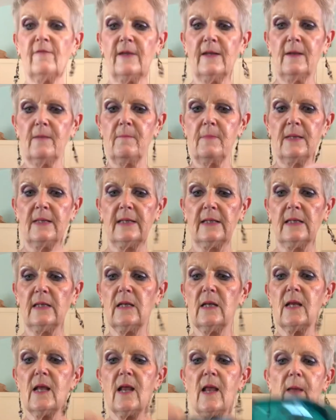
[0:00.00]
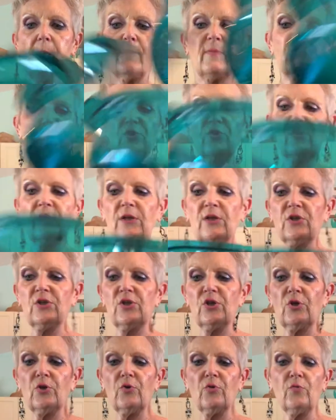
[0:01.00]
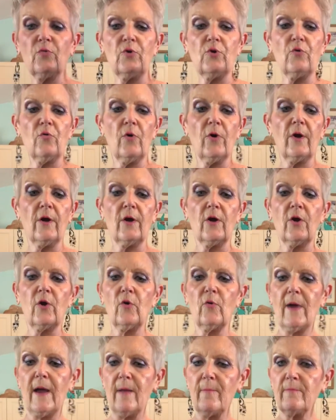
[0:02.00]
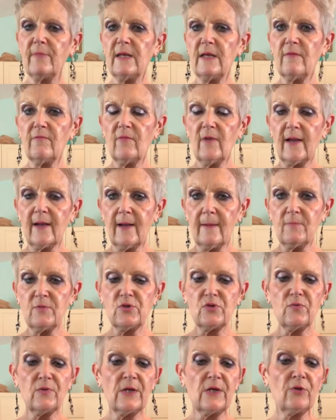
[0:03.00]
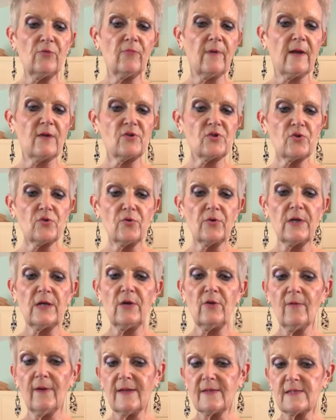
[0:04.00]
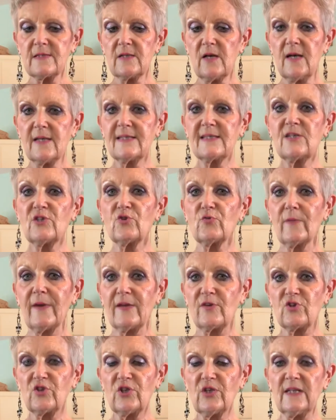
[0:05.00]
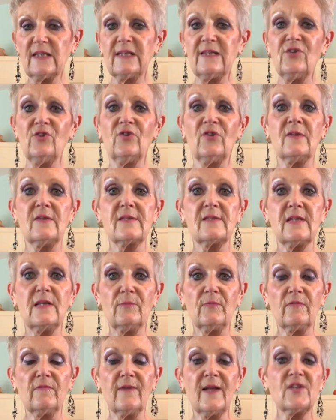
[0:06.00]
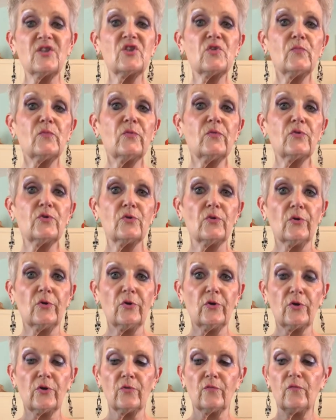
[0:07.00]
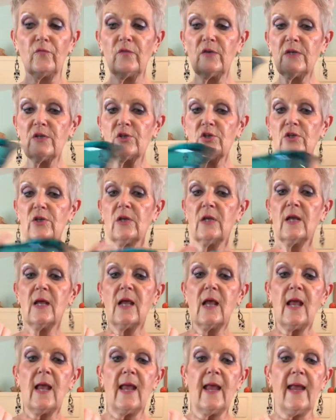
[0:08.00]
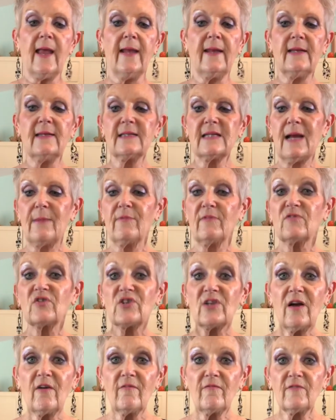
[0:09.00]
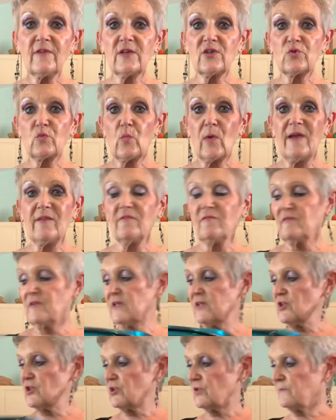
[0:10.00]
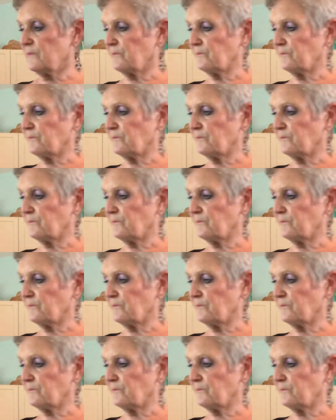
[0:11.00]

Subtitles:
in a minute, but you can do your ground beef like I'm doing, ground turkey, ground sausage, ground chicken. You can steam your vegetables, you can cook your fish, any type of shellfish, whitefish